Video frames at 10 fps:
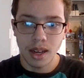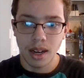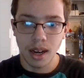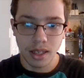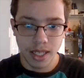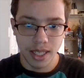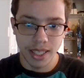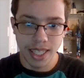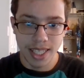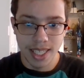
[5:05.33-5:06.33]

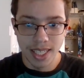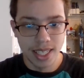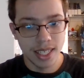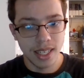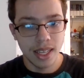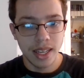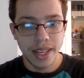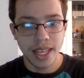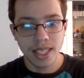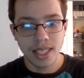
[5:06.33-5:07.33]
Oculus,
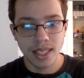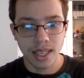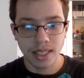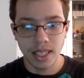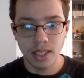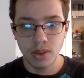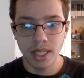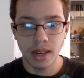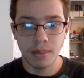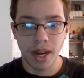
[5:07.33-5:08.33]
is sucked into a
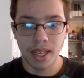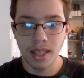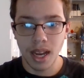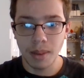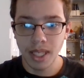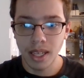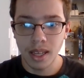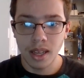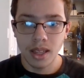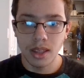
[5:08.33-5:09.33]
nearby anomaly
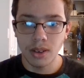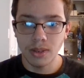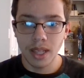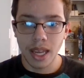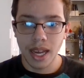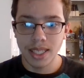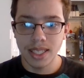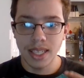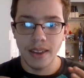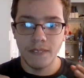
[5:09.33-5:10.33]
known as
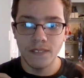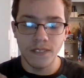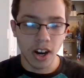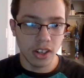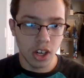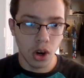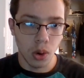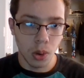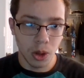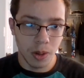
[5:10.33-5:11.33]
the
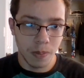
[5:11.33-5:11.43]
funkhole.